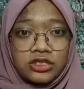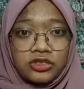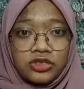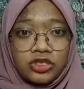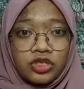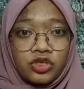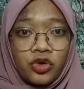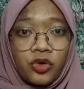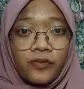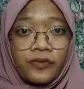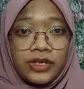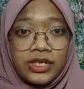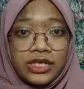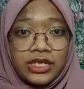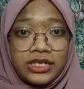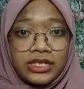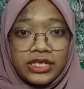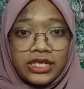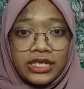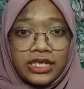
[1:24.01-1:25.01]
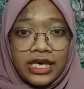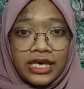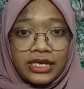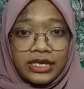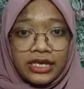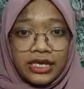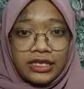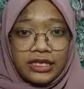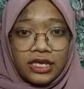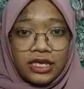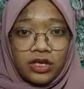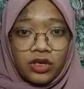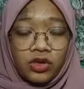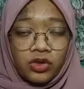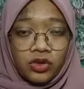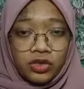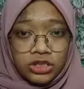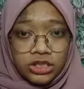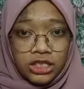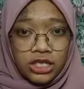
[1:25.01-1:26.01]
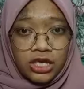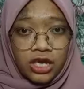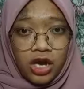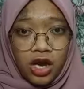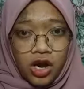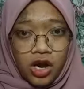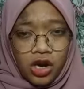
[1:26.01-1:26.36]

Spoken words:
a recombinant DNA technology